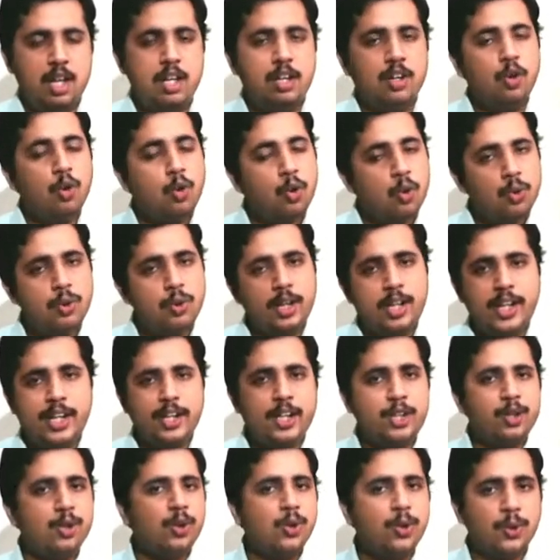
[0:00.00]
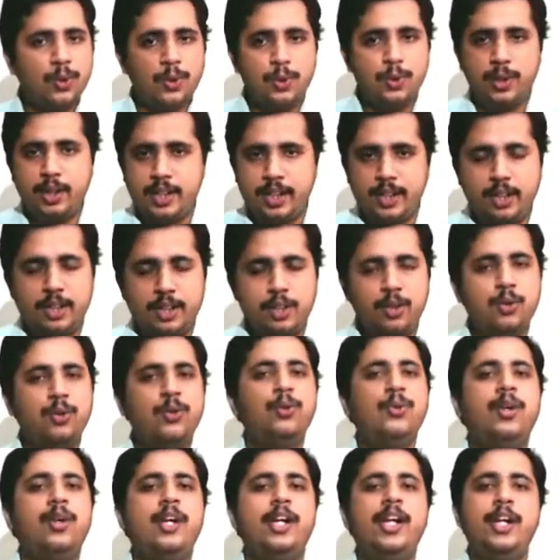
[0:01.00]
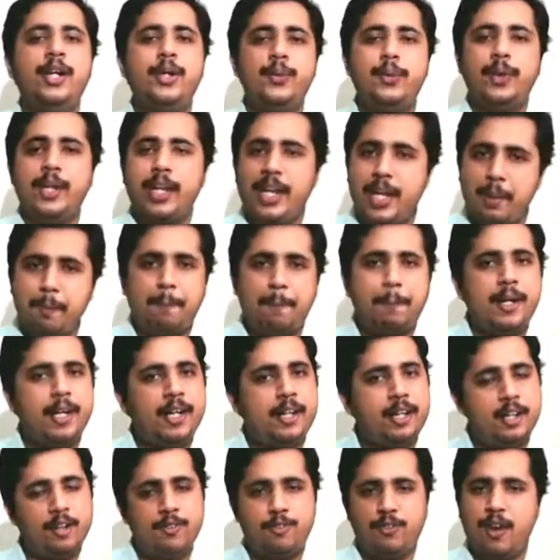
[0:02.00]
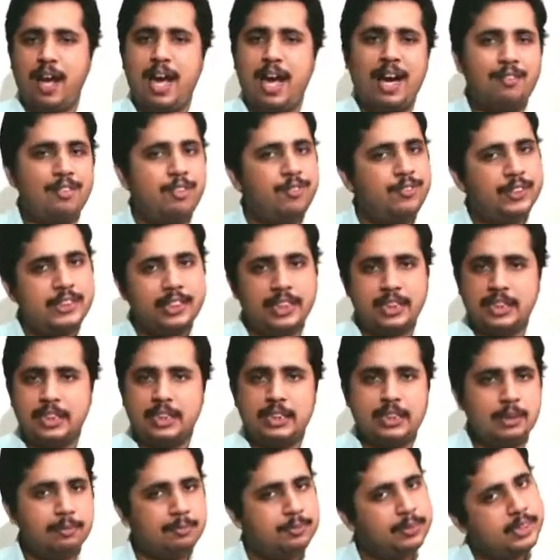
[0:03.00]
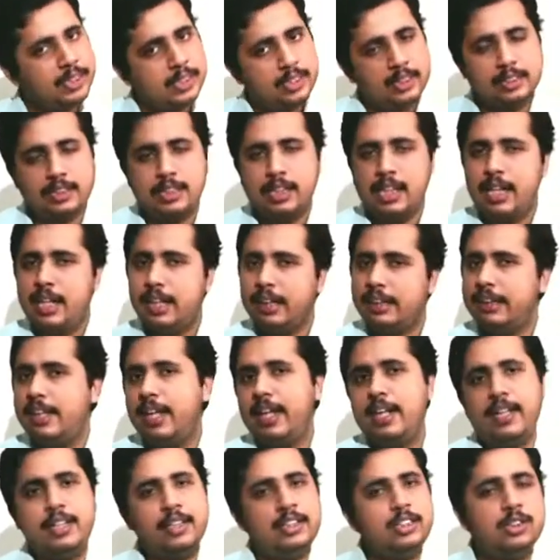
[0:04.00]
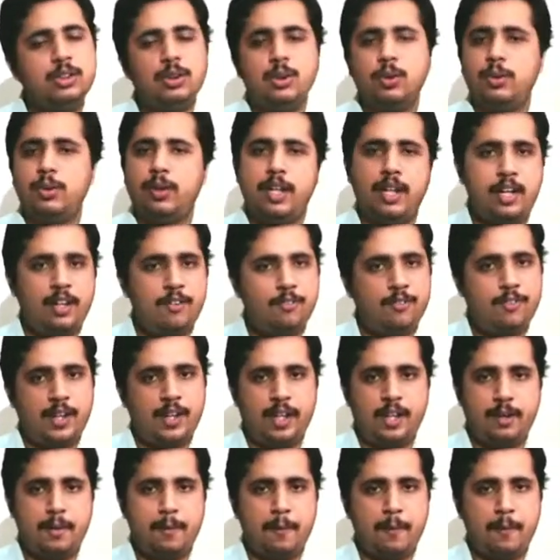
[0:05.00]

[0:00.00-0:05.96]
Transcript: Only to hold it, only to keep it, if you have a physical substance, then it's totally fine.